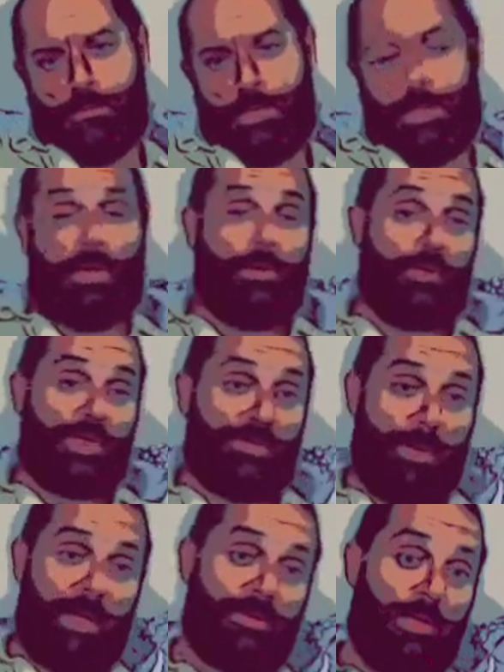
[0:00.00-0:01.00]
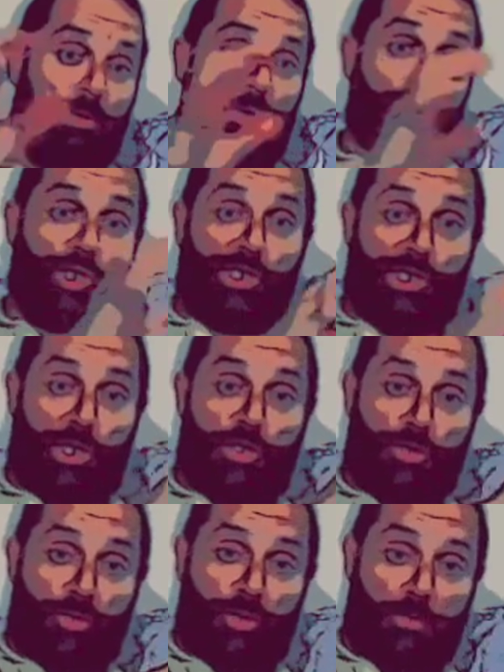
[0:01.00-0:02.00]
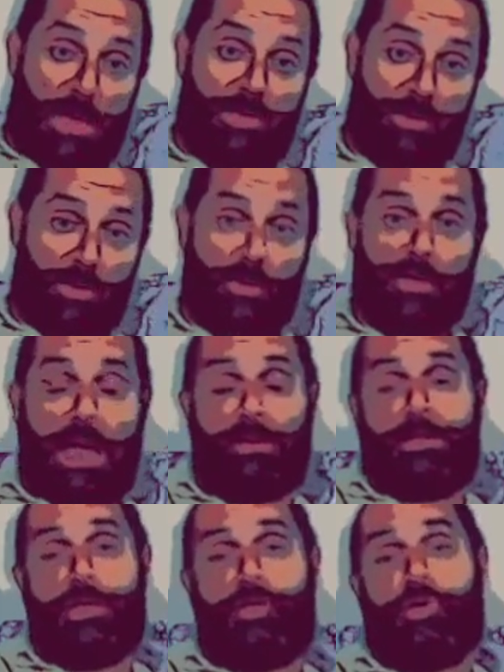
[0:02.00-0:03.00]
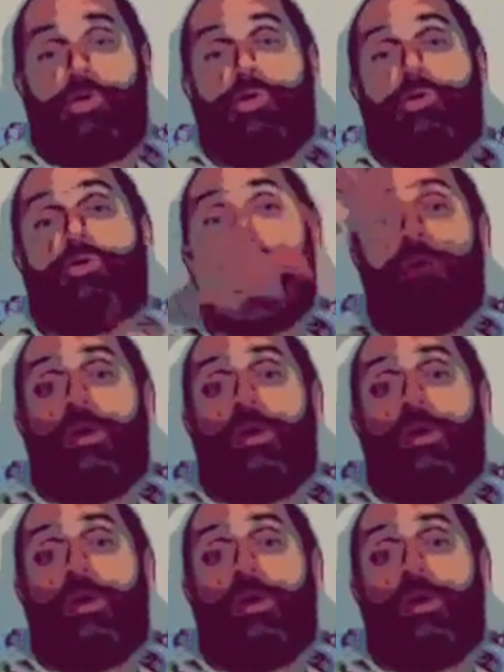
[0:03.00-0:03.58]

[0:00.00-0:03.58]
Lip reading: In the respect that they're just teaching you the method, they're not teaching you